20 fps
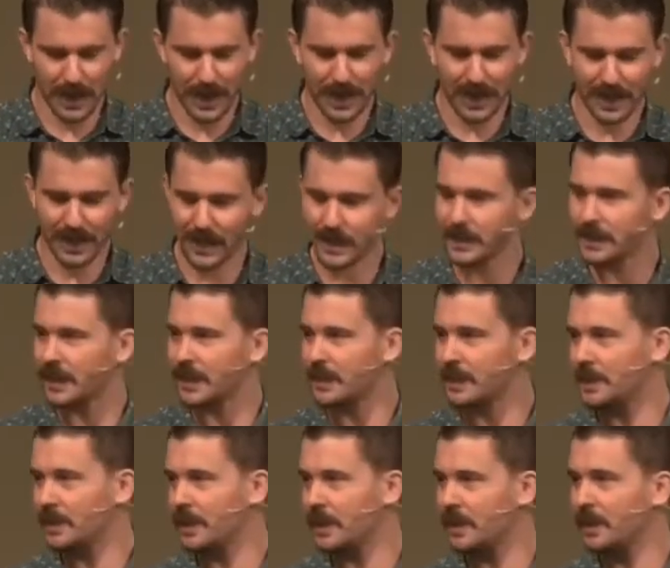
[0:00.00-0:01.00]
He
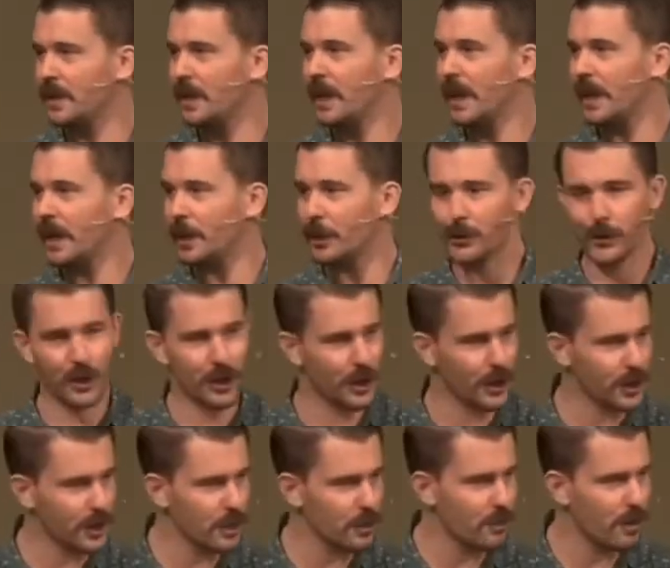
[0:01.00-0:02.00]
existed in
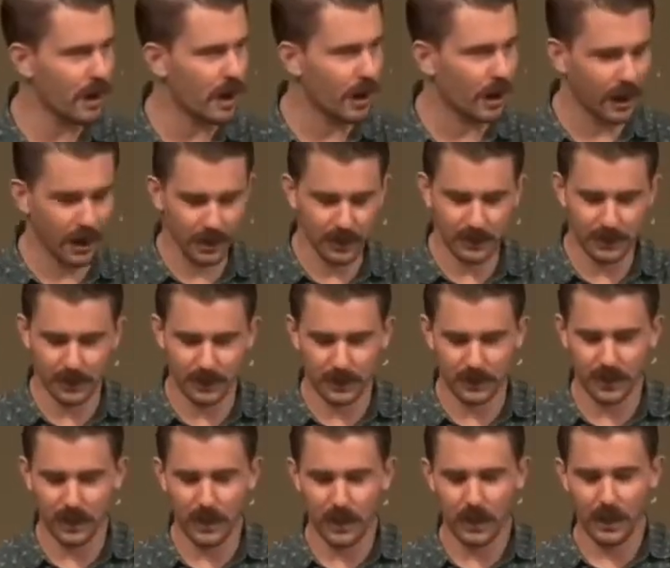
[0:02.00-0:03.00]
eternity
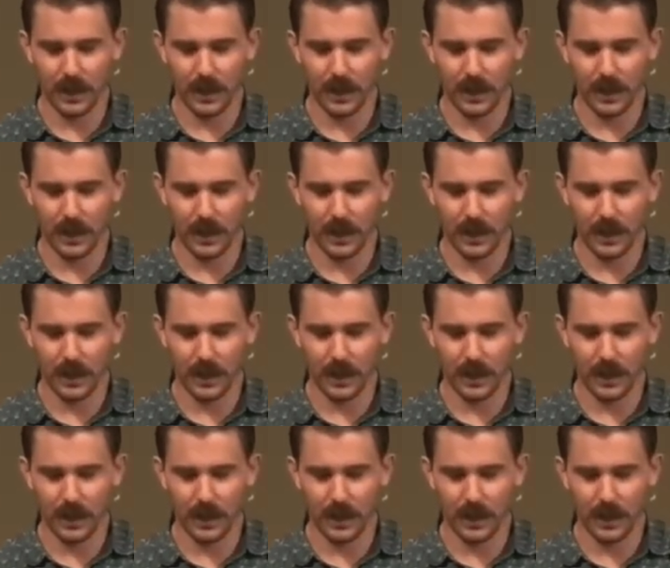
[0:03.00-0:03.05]
past